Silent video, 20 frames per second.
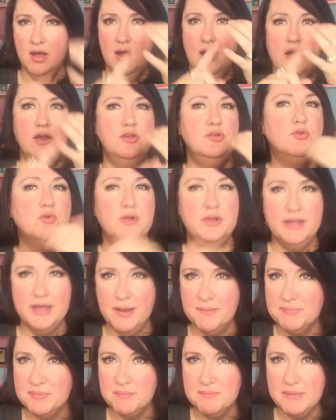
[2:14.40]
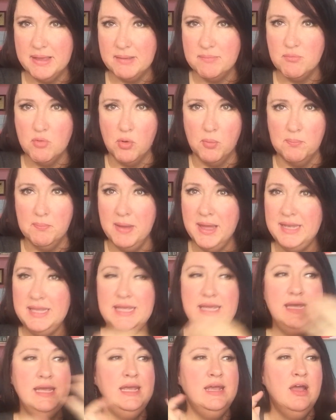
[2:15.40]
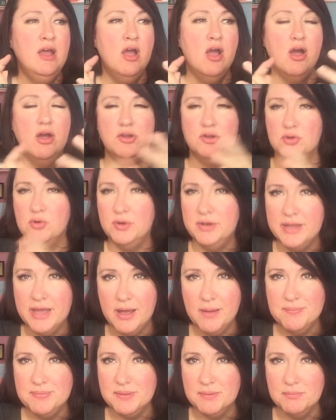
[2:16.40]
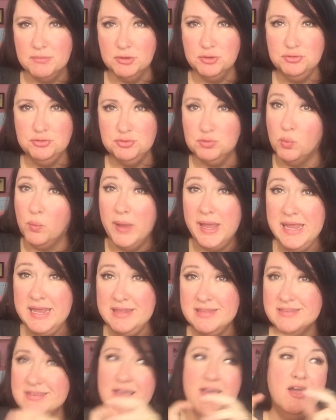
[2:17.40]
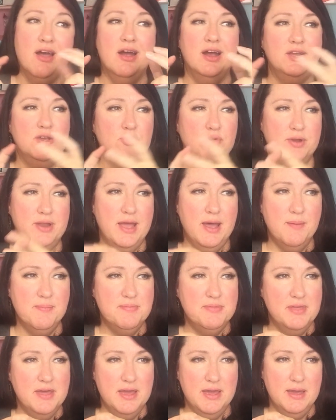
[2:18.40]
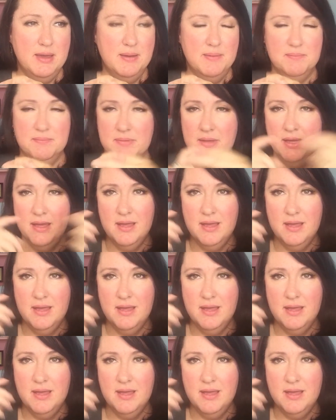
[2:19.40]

Are you going to help them make more money? Are you going to help them lose weight? Are you going to help them,